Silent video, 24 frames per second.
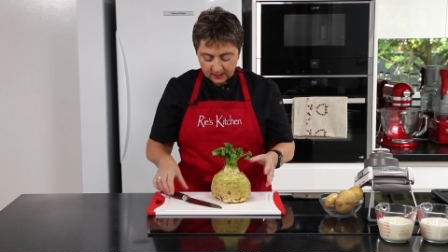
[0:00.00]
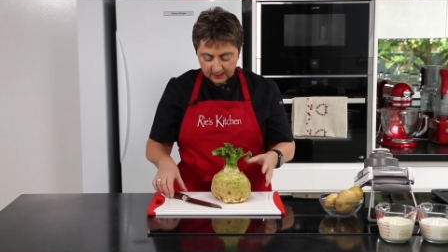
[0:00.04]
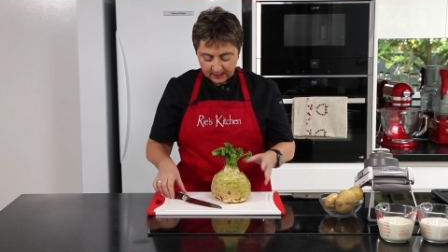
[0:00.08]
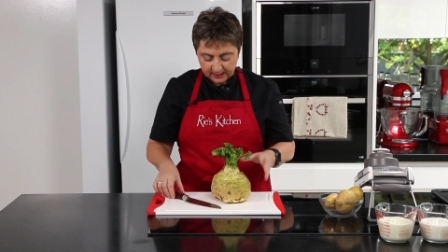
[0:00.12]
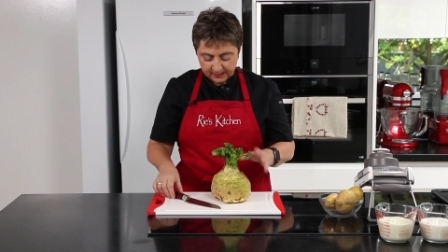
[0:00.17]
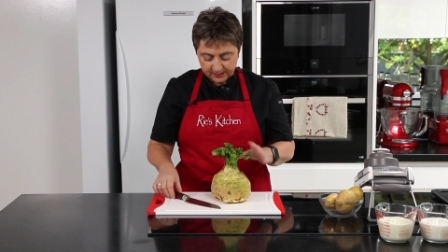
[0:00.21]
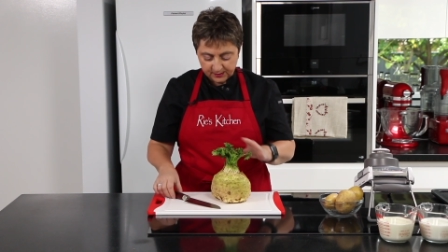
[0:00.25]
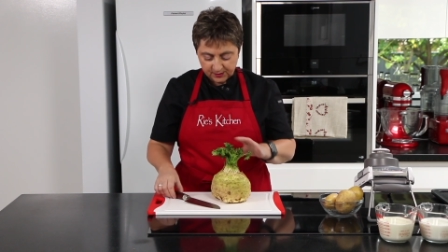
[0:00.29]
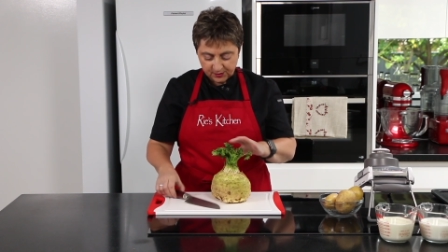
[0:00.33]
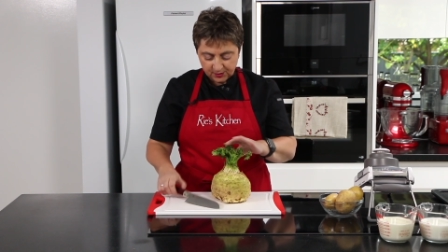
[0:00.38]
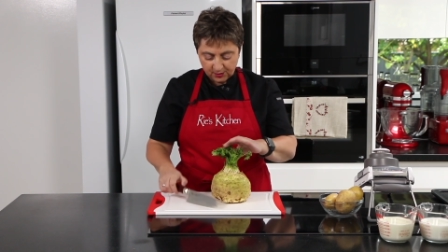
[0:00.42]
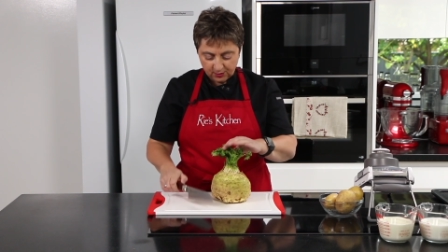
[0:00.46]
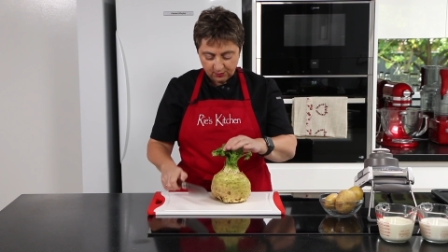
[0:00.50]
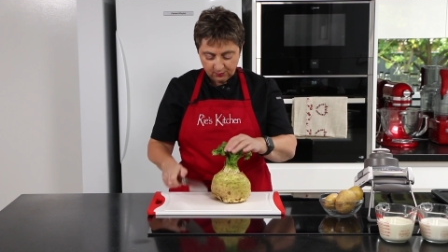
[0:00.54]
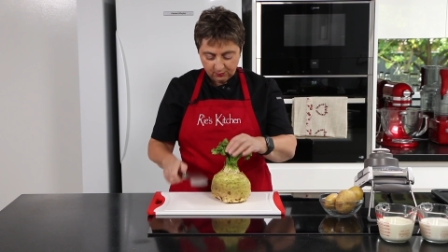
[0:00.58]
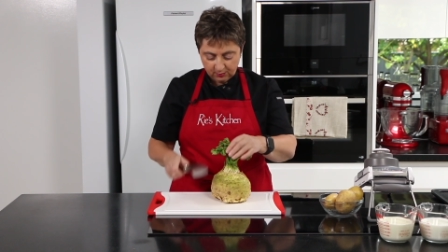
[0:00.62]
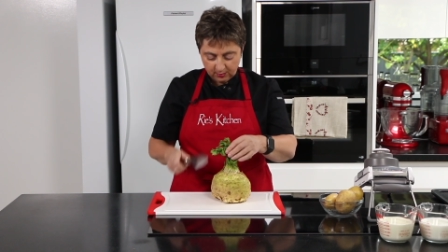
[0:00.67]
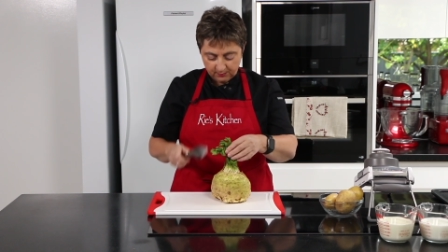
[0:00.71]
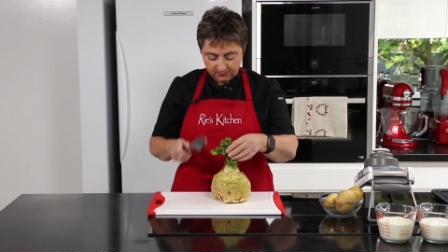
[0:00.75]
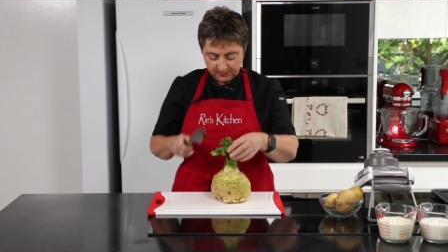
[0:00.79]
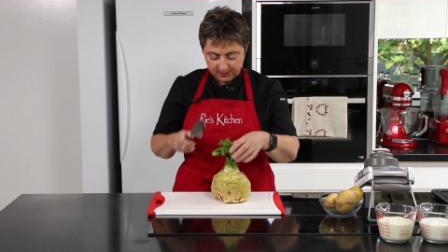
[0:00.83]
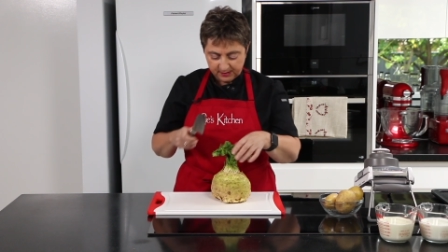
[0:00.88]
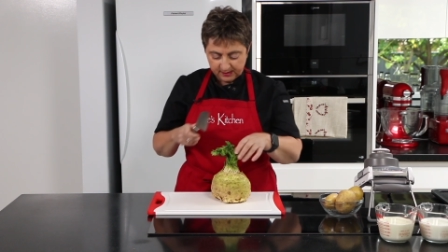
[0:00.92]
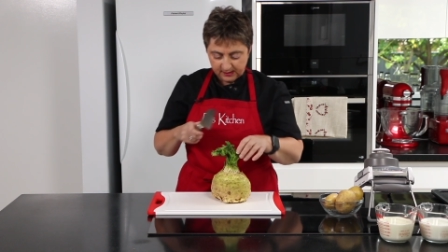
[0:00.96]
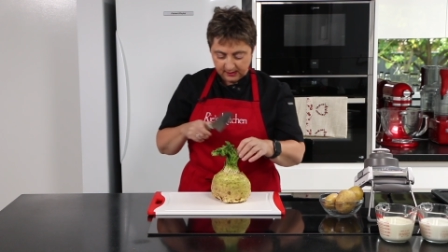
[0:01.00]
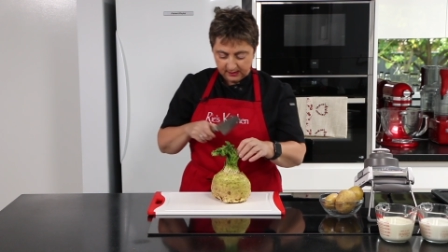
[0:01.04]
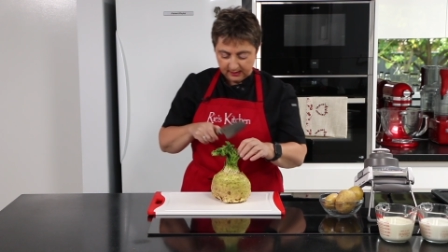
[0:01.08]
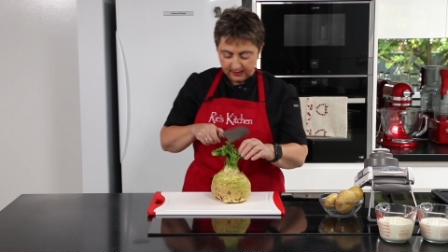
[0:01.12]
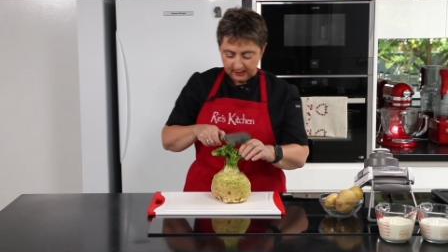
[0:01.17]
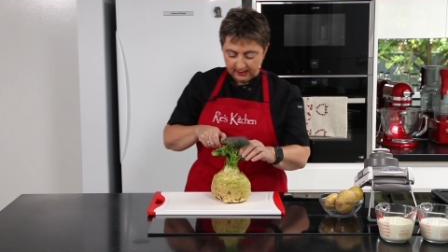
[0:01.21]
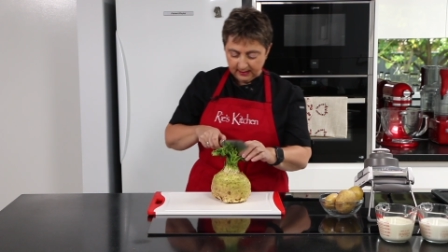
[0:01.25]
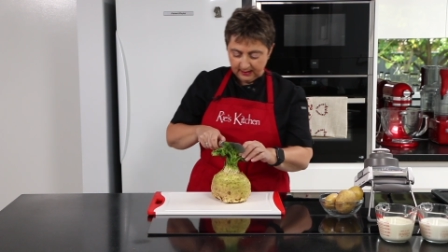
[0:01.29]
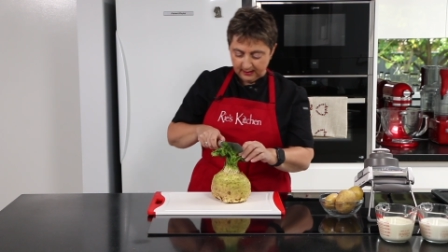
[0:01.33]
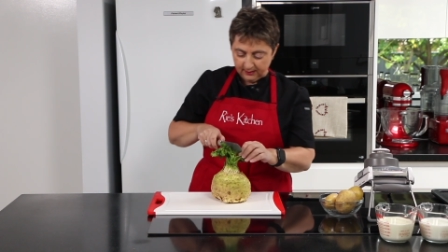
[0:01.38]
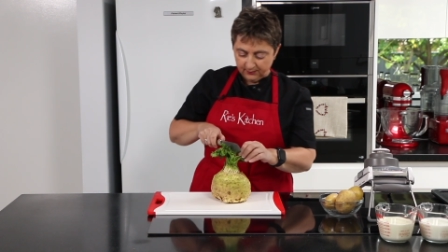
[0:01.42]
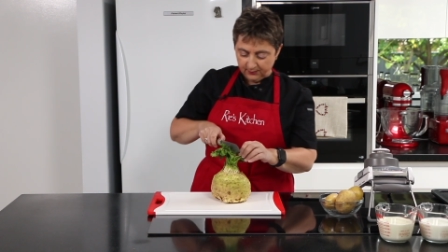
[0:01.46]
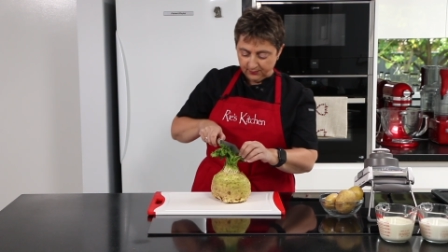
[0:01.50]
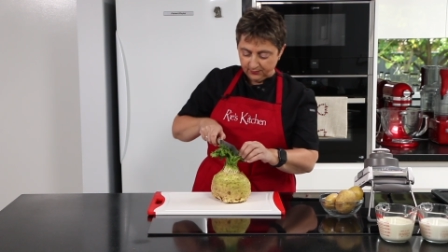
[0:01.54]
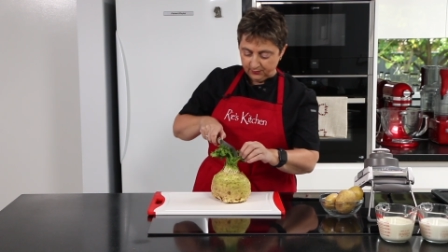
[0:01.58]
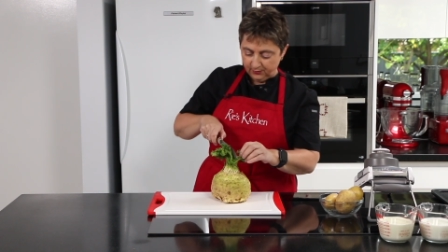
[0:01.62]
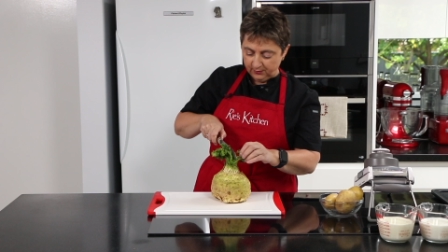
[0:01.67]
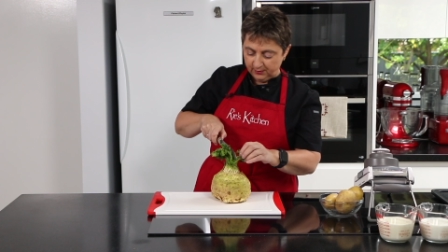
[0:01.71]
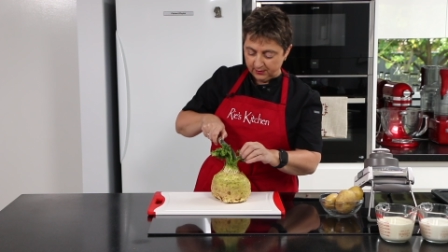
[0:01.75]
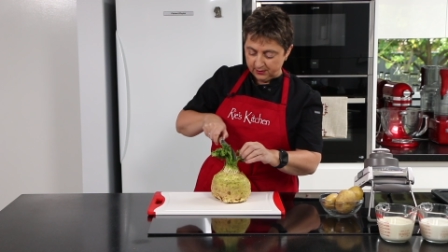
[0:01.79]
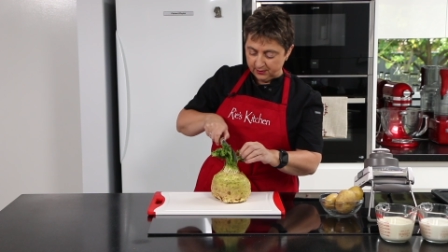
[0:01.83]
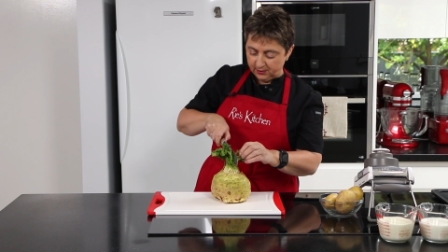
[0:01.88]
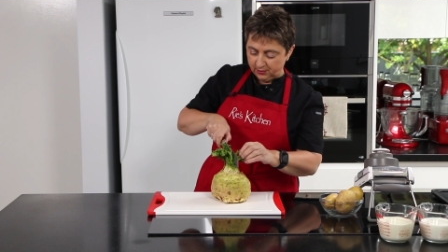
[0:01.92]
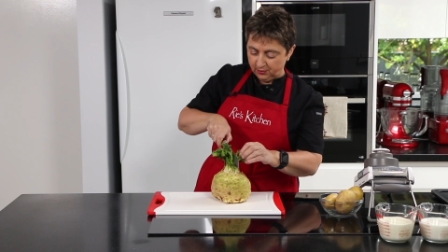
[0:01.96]
And so I'm just going to cut through
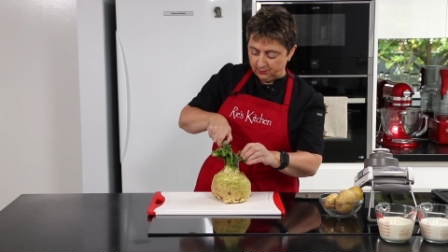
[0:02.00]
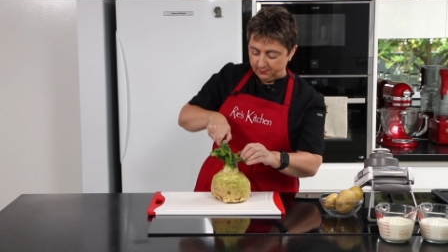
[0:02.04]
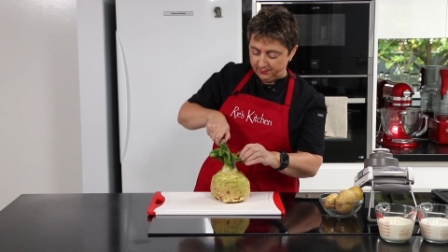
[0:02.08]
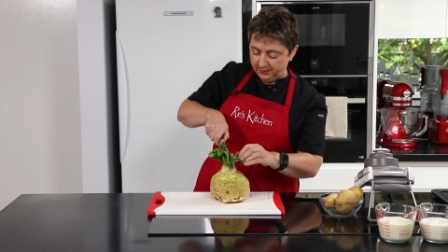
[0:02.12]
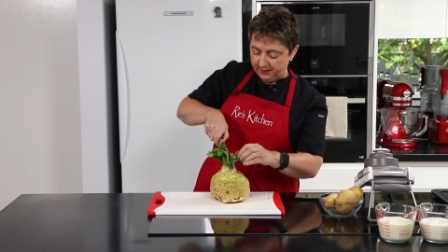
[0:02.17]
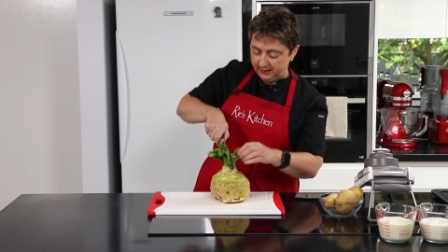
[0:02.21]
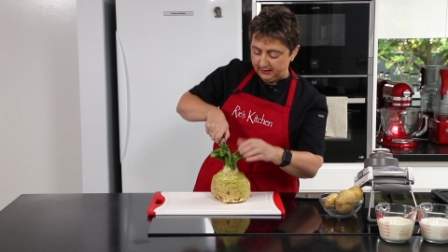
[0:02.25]
the top